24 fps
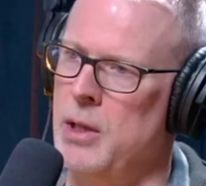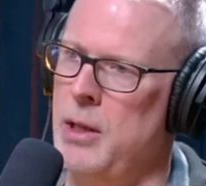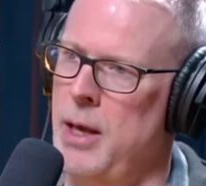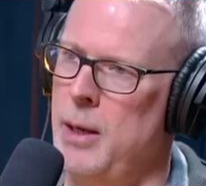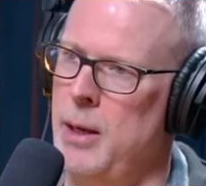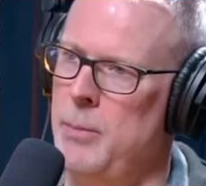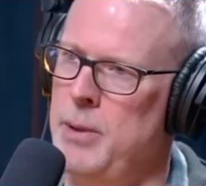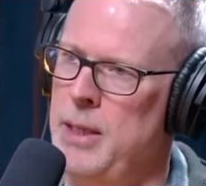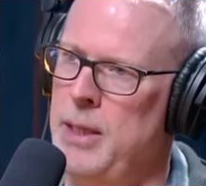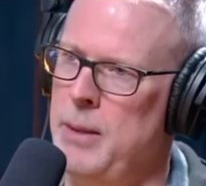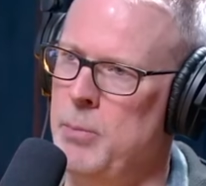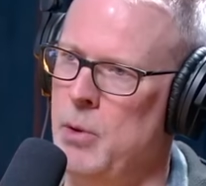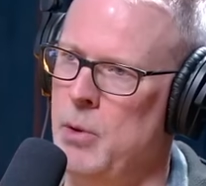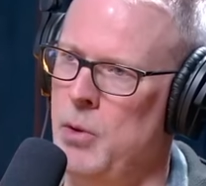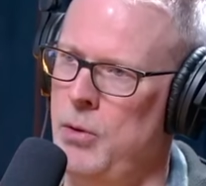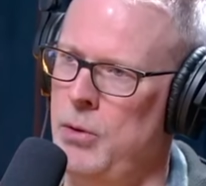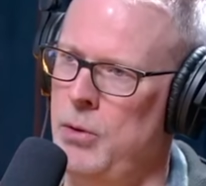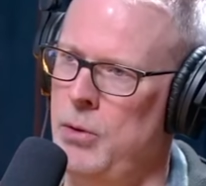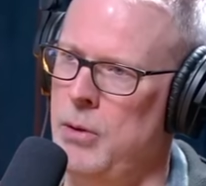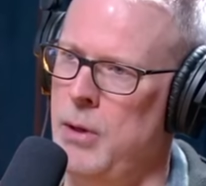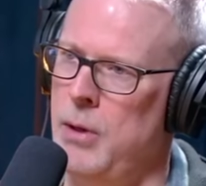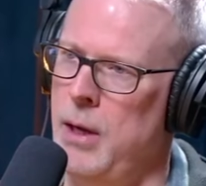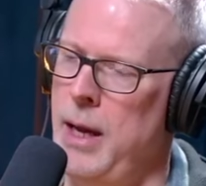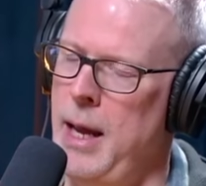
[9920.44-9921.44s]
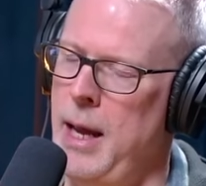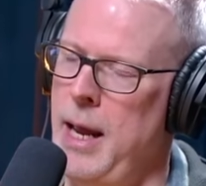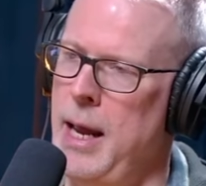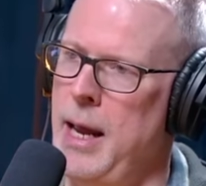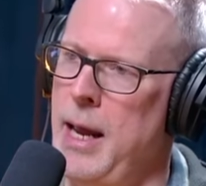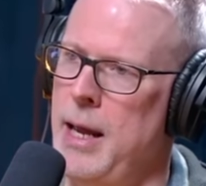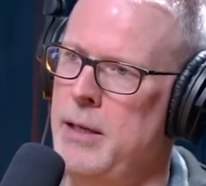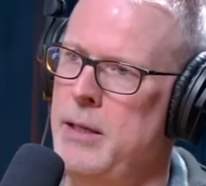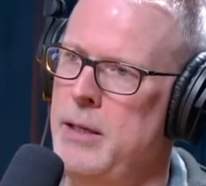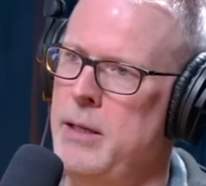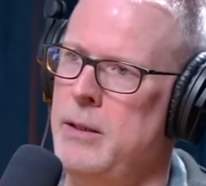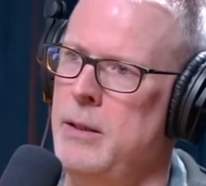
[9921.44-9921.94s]
lot of people.
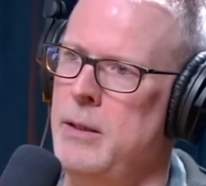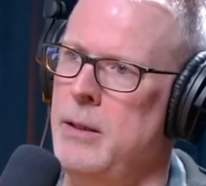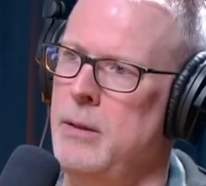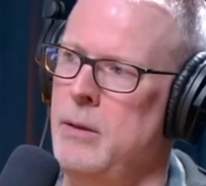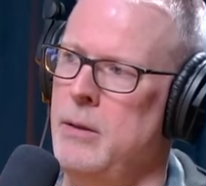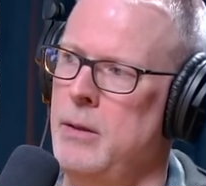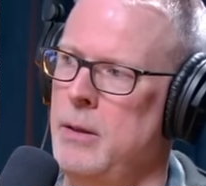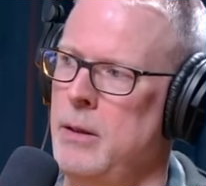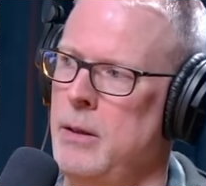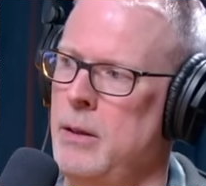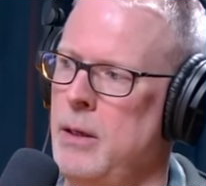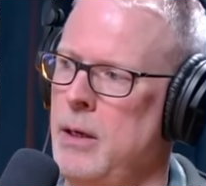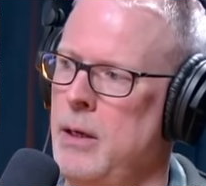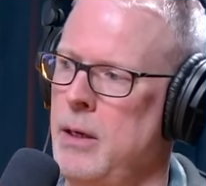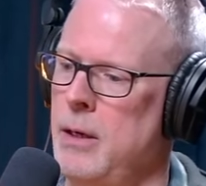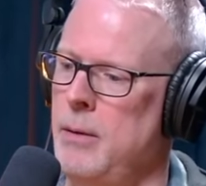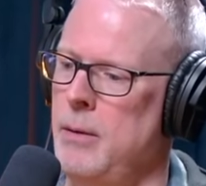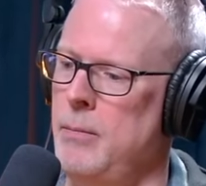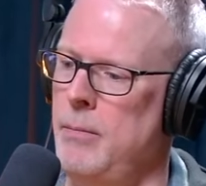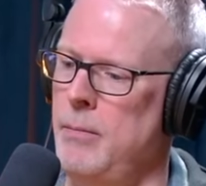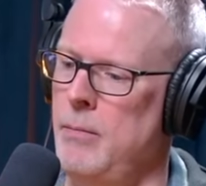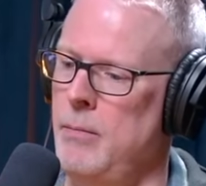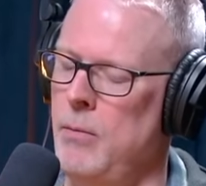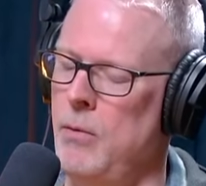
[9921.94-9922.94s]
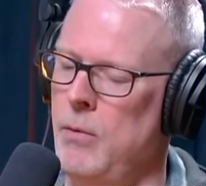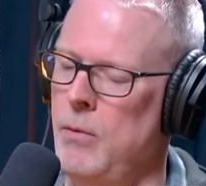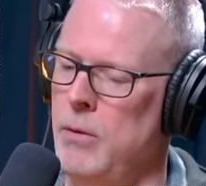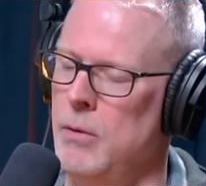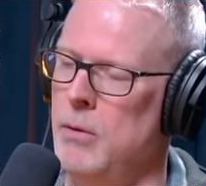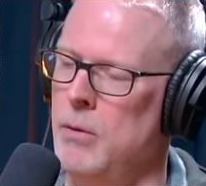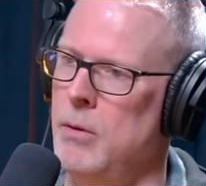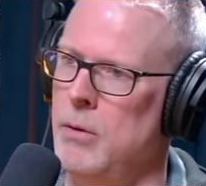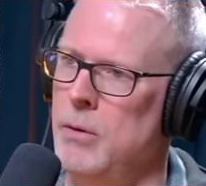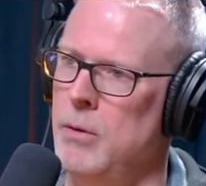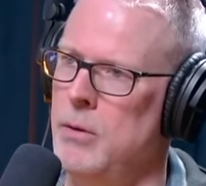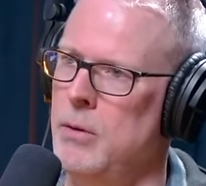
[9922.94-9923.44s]
And oh, I'm
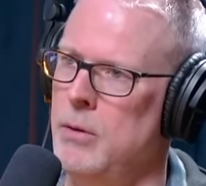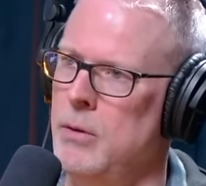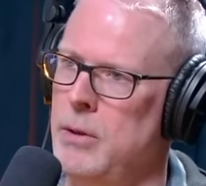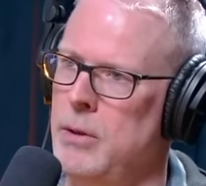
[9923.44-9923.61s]
not saying it doesn't